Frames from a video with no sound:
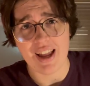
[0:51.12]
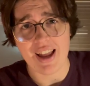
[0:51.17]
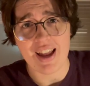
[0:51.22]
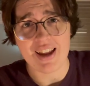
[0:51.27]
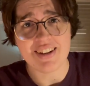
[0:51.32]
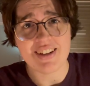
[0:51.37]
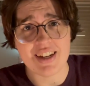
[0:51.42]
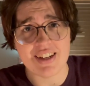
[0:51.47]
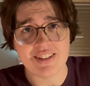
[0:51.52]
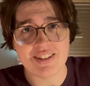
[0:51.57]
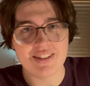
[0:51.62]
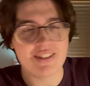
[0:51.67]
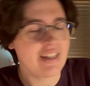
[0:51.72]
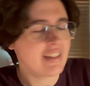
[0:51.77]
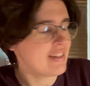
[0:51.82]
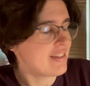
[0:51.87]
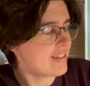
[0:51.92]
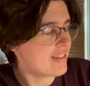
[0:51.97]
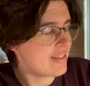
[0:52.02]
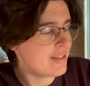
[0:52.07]
And yes,
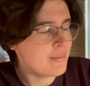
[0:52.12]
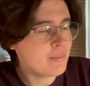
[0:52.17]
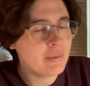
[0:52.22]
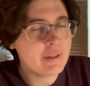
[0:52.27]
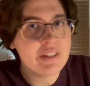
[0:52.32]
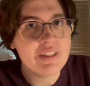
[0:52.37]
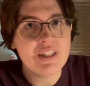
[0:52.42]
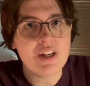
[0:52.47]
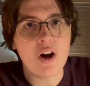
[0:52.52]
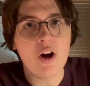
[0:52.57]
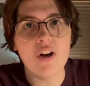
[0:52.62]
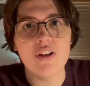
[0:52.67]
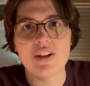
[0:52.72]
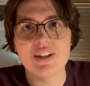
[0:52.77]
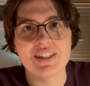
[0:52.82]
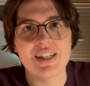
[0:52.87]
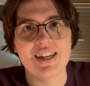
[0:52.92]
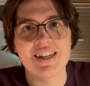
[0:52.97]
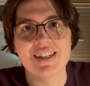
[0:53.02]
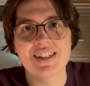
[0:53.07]
that's simply all it
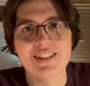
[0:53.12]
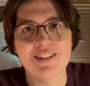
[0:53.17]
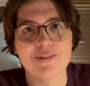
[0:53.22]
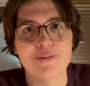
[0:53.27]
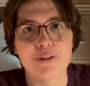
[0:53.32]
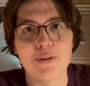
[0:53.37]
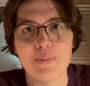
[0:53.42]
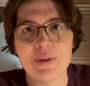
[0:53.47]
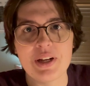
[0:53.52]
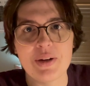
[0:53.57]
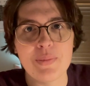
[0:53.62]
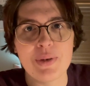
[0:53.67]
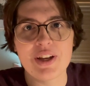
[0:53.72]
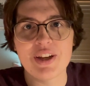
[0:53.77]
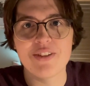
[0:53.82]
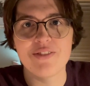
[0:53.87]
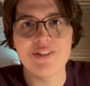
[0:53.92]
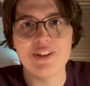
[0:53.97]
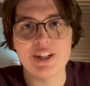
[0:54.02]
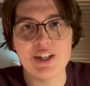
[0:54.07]
takes for me to make
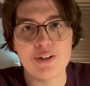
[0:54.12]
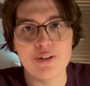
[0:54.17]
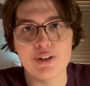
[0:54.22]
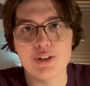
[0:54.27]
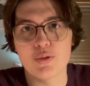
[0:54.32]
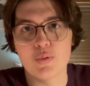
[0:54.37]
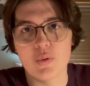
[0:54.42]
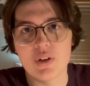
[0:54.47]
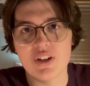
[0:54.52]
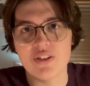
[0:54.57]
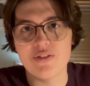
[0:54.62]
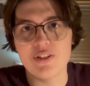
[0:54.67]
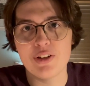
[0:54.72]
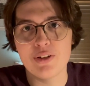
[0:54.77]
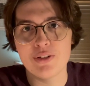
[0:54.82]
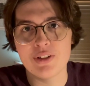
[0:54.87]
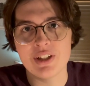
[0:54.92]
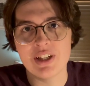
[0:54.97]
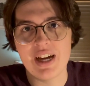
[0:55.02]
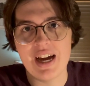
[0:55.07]
a video, is one of you
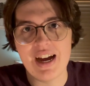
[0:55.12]
to